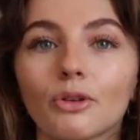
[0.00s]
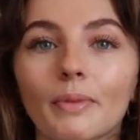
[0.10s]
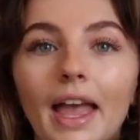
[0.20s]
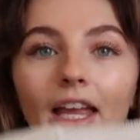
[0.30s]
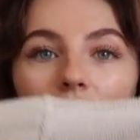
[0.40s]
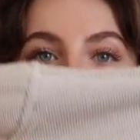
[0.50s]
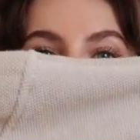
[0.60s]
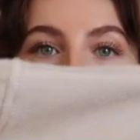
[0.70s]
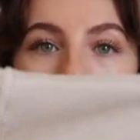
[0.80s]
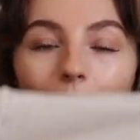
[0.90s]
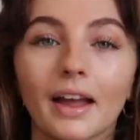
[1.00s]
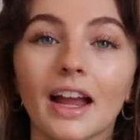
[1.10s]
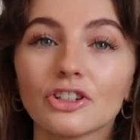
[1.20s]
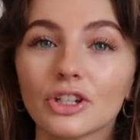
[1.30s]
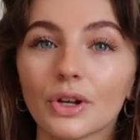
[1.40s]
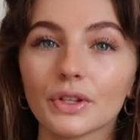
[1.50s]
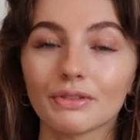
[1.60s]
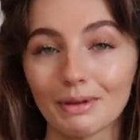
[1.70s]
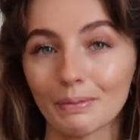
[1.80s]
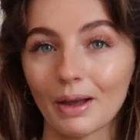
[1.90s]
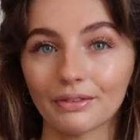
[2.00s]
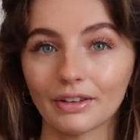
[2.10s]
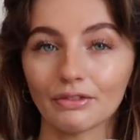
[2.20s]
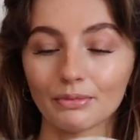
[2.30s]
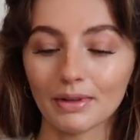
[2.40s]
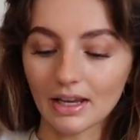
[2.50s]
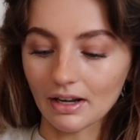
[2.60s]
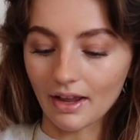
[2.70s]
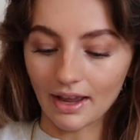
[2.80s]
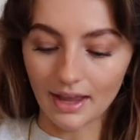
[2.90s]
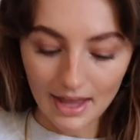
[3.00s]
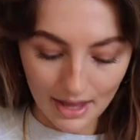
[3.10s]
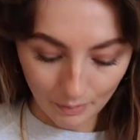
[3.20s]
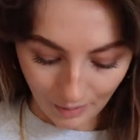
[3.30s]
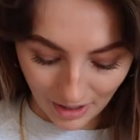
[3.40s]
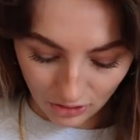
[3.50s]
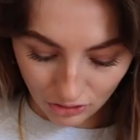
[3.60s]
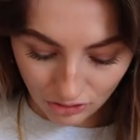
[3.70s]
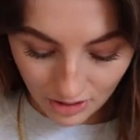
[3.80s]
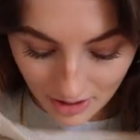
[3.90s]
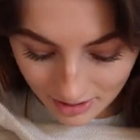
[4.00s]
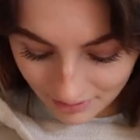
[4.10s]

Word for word: from H&M. I actually got this for my birthday from Eli, which